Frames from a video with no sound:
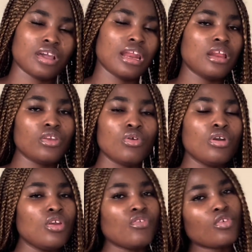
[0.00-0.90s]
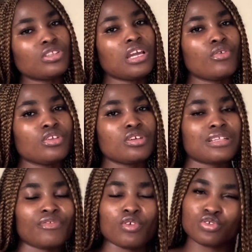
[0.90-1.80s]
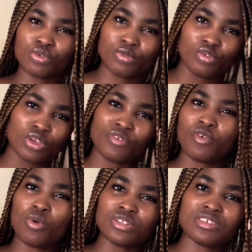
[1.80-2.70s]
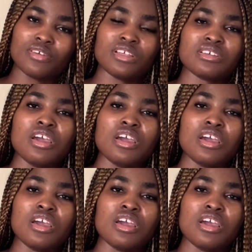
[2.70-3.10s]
And I know a lot of content creators have also been looking forward to it.